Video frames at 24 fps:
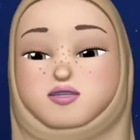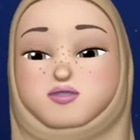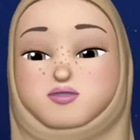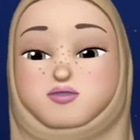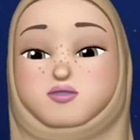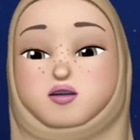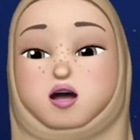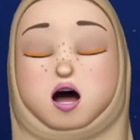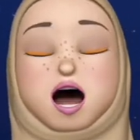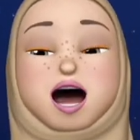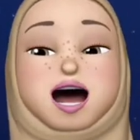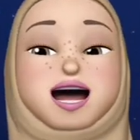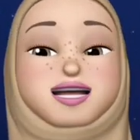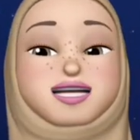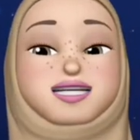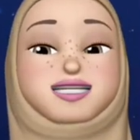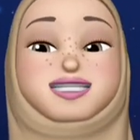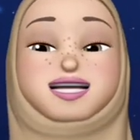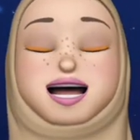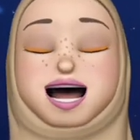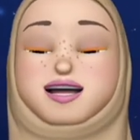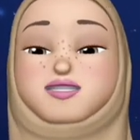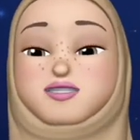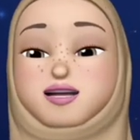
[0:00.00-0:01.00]
But for
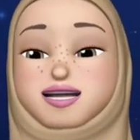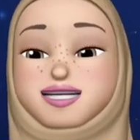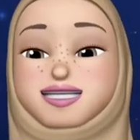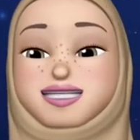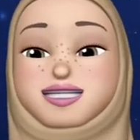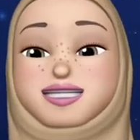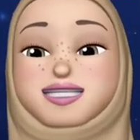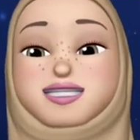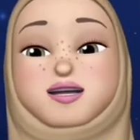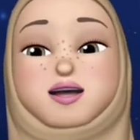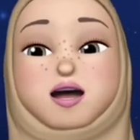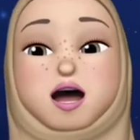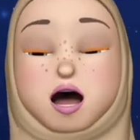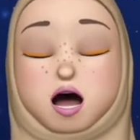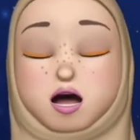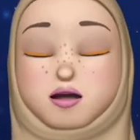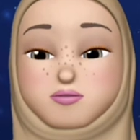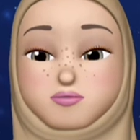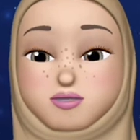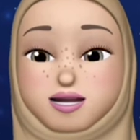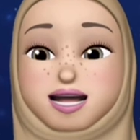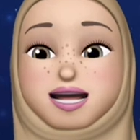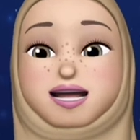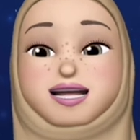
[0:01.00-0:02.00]
undirected
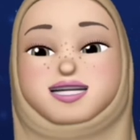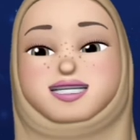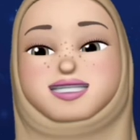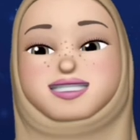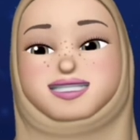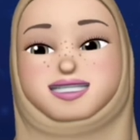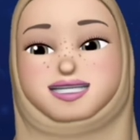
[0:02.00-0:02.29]
graph,